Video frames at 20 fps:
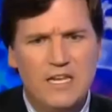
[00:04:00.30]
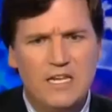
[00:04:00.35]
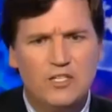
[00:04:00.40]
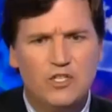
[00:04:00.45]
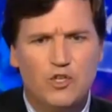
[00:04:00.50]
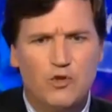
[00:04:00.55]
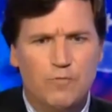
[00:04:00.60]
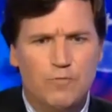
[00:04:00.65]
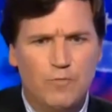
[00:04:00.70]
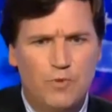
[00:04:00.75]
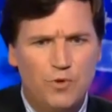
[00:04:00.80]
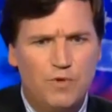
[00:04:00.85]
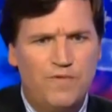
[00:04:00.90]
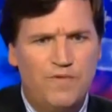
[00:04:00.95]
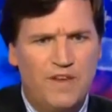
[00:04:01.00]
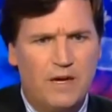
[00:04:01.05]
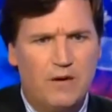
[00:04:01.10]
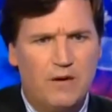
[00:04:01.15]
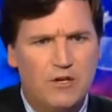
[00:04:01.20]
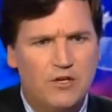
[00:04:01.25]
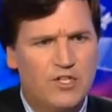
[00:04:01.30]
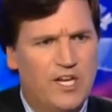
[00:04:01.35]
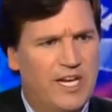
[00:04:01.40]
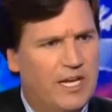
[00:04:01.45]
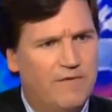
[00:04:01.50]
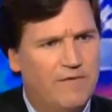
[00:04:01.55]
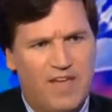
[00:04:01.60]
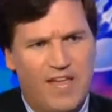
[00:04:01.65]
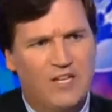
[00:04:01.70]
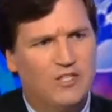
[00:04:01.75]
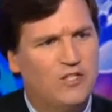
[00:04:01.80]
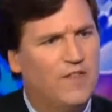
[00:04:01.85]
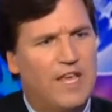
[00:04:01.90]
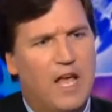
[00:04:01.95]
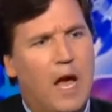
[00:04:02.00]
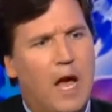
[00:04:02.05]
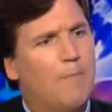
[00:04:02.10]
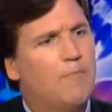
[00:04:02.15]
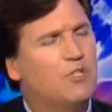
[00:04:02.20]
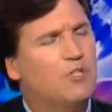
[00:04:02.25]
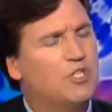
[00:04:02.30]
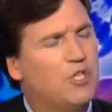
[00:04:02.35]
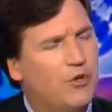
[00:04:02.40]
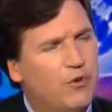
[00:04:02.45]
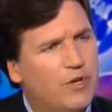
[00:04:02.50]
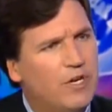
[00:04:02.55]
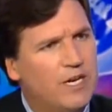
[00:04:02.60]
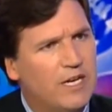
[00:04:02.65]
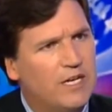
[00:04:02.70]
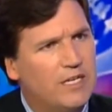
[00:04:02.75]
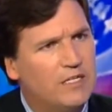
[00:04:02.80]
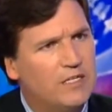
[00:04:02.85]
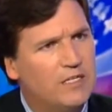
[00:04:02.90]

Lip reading: you move here and you take advantage of the opportunities.